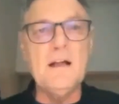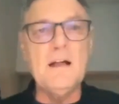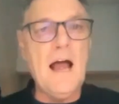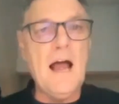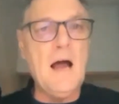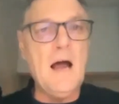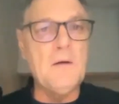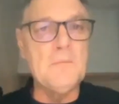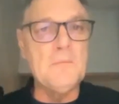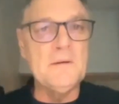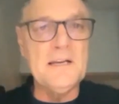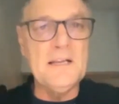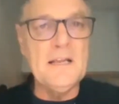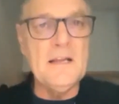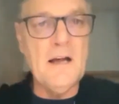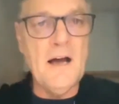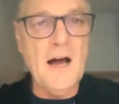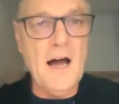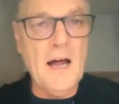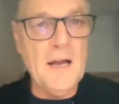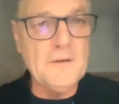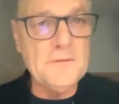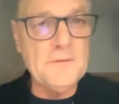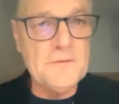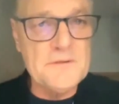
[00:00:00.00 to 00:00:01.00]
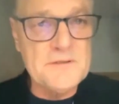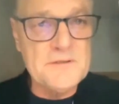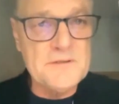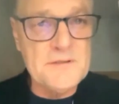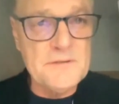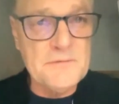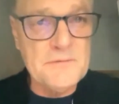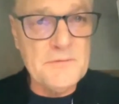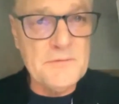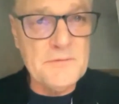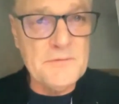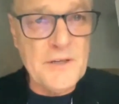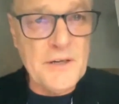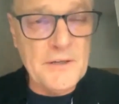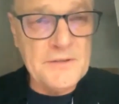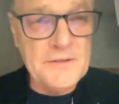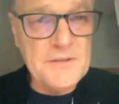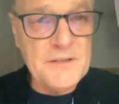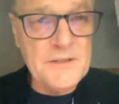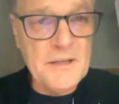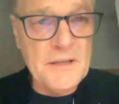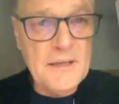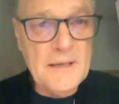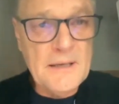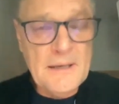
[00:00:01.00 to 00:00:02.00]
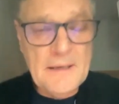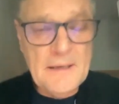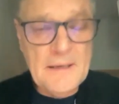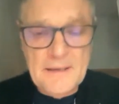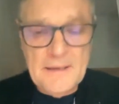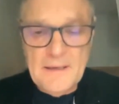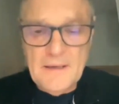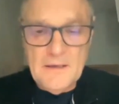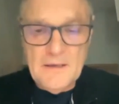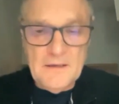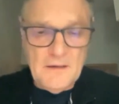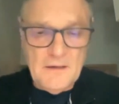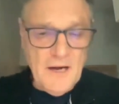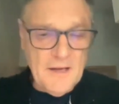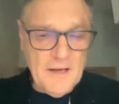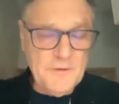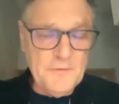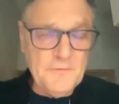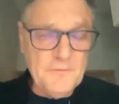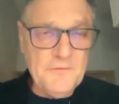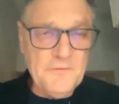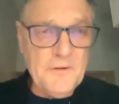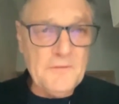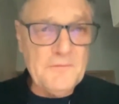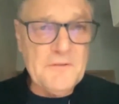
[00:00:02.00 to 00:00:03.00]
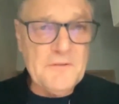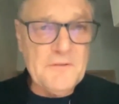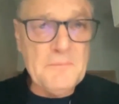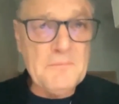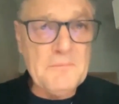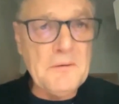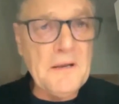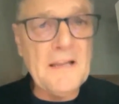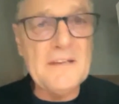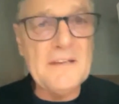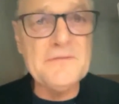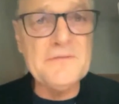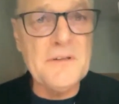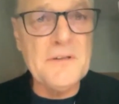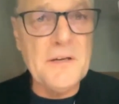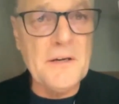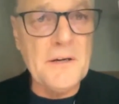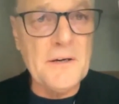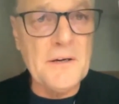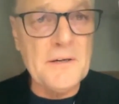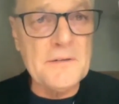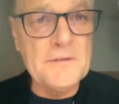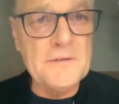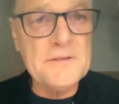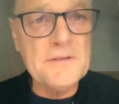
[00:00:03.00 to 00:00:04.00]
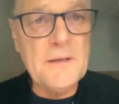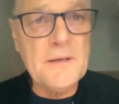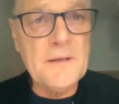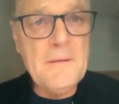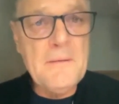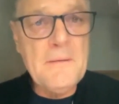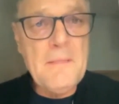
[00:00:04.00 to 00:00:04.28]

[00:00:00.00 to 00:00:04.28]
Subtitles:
how many hundreds of years, 150 plus years